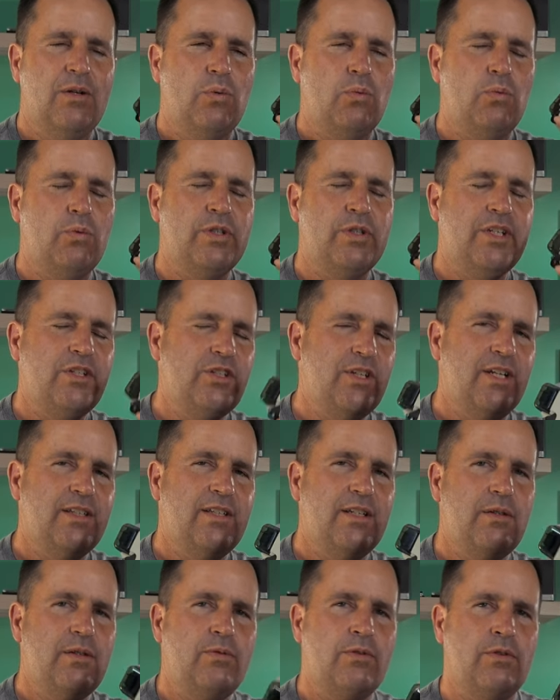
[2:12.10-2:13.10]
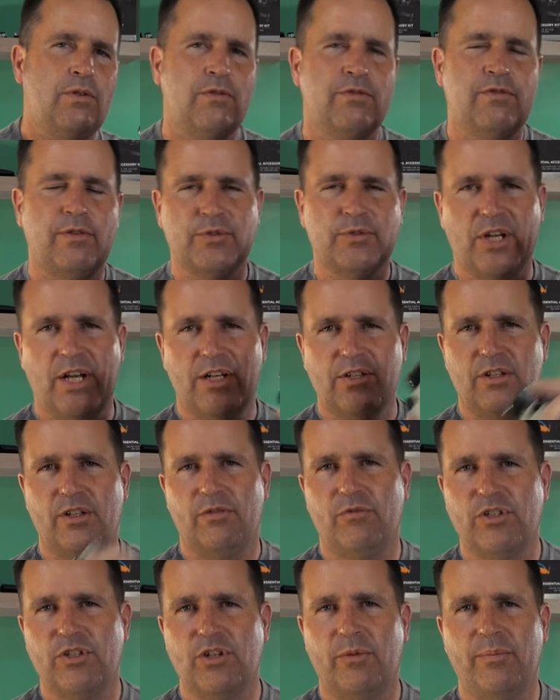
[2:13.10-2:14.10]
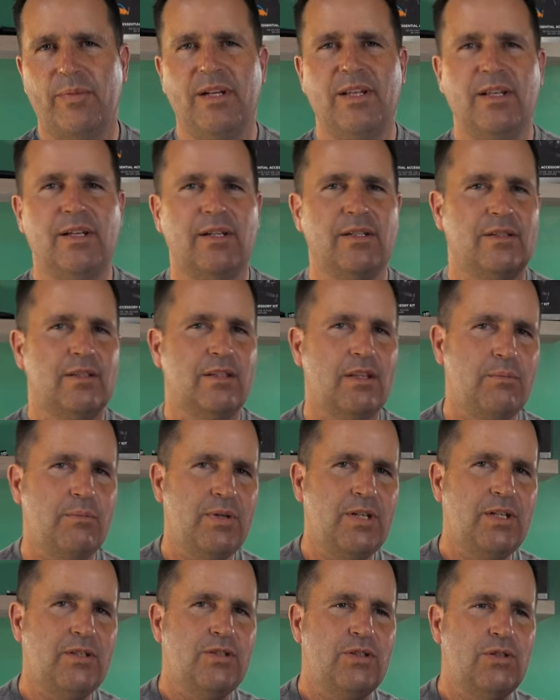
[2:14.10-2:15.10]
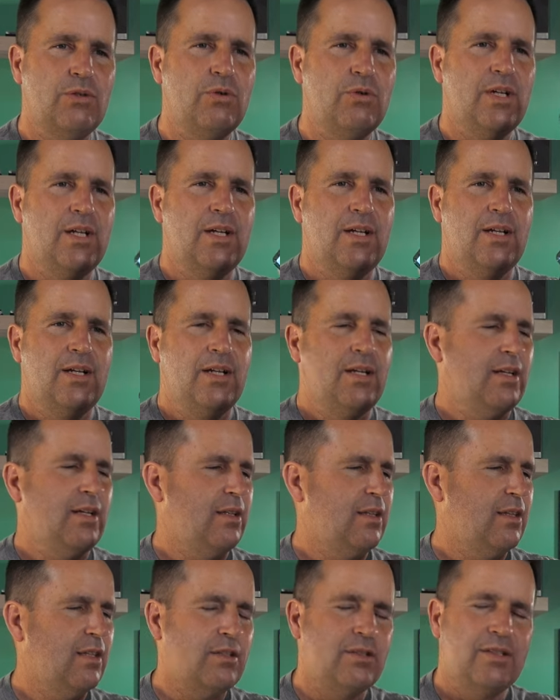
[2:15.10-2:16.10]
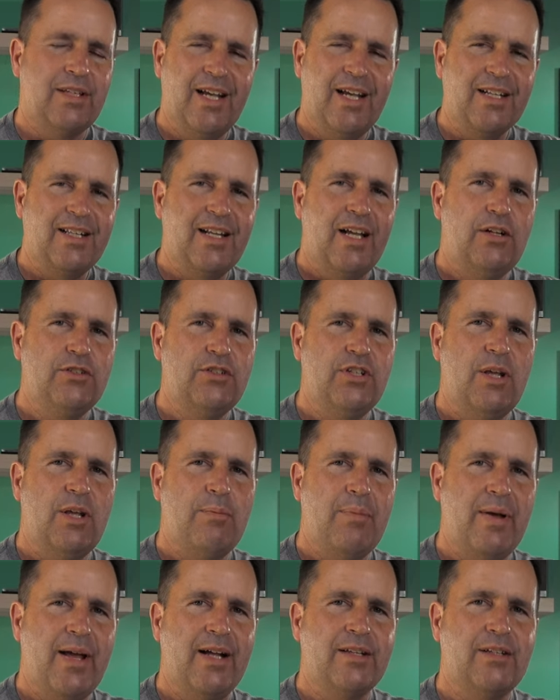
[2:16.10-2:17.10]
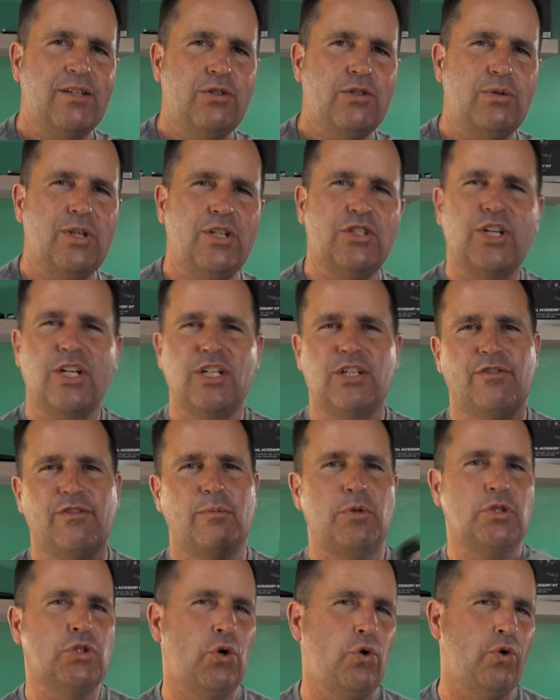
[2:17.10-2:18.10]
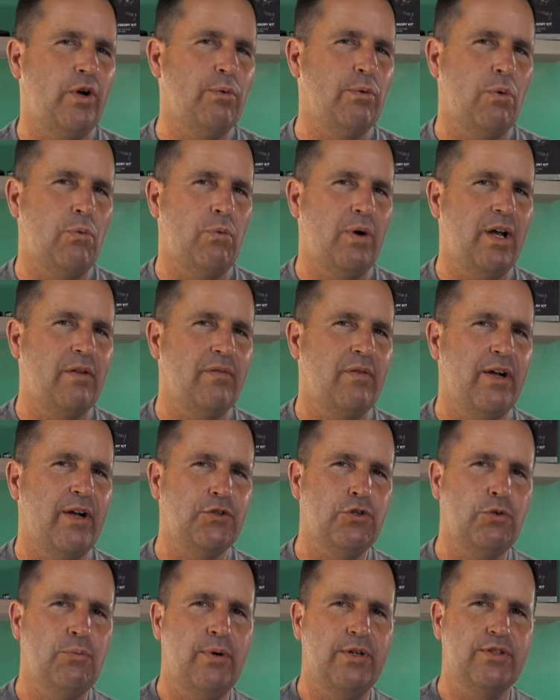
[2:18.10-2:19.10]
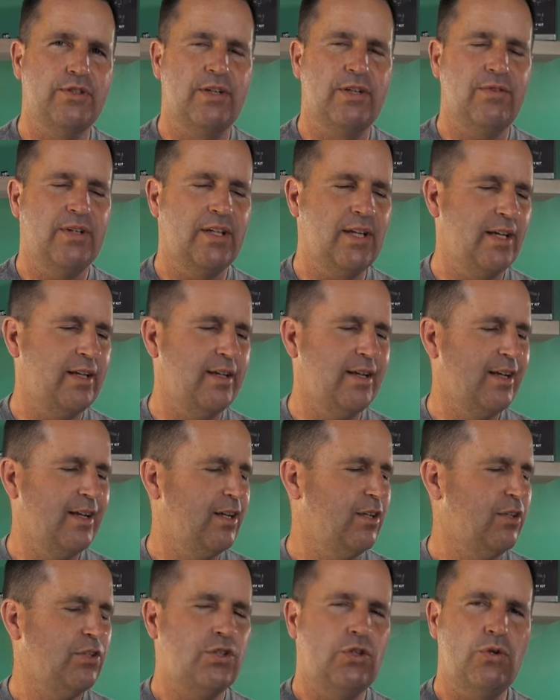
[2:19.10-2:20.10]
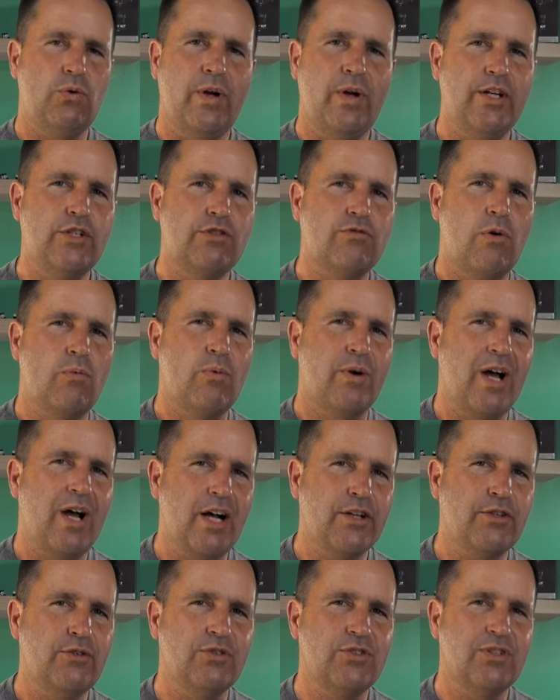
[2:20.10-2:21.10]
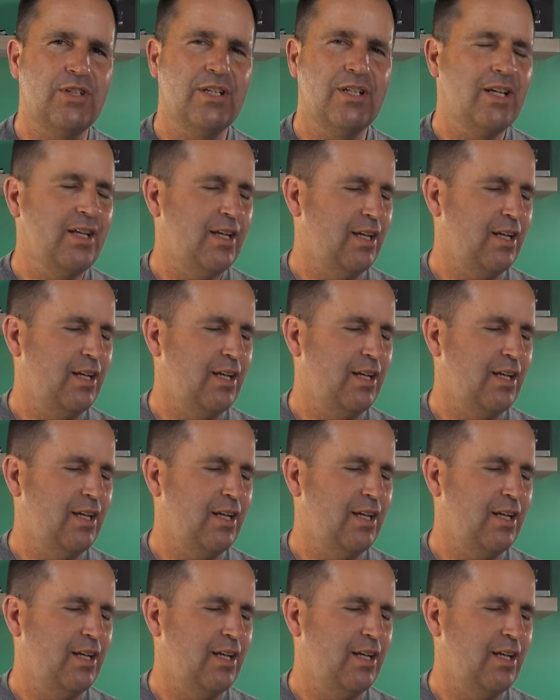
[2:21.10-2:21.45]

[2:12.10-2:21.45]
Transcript: what DJI did from changing the original Mini to the Mini 2, the technology they packed into it, they changed it from a toy with Wi-Fi and 2.7K to a drone with OcuSync